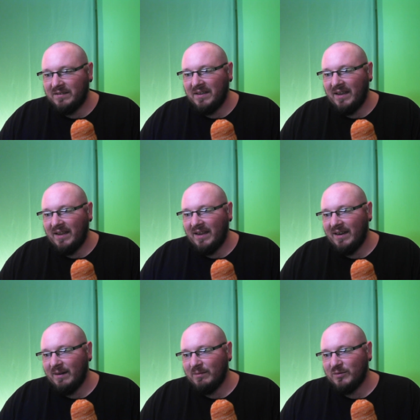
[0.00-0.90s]
See,
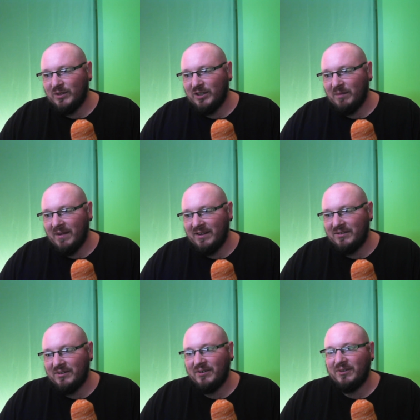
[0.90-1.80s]
I heard you crackling. My
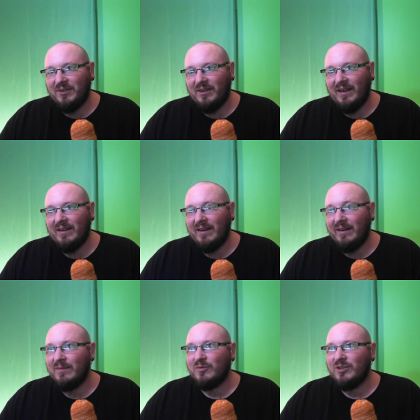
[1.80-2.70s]
internal. I
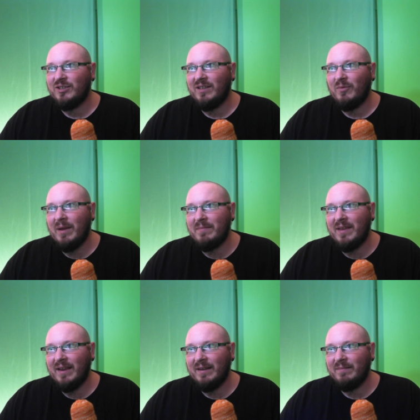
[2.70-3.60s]
ended up switching the
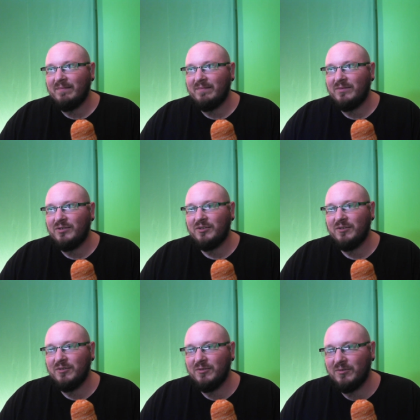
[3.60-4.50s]
webcam
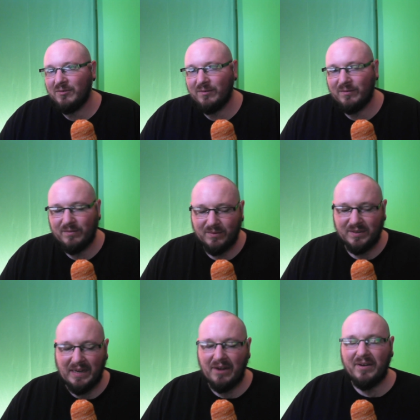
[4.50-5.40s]
to
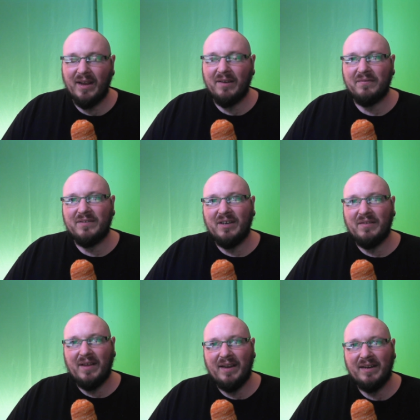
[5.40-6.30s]
standard def instead of
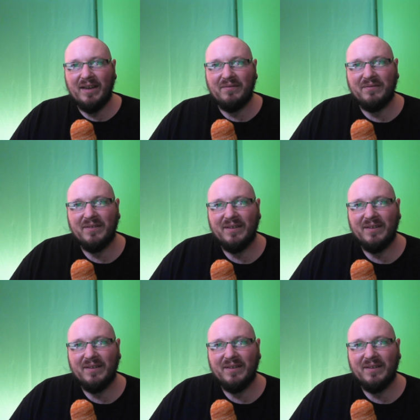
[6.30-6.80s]
the high def.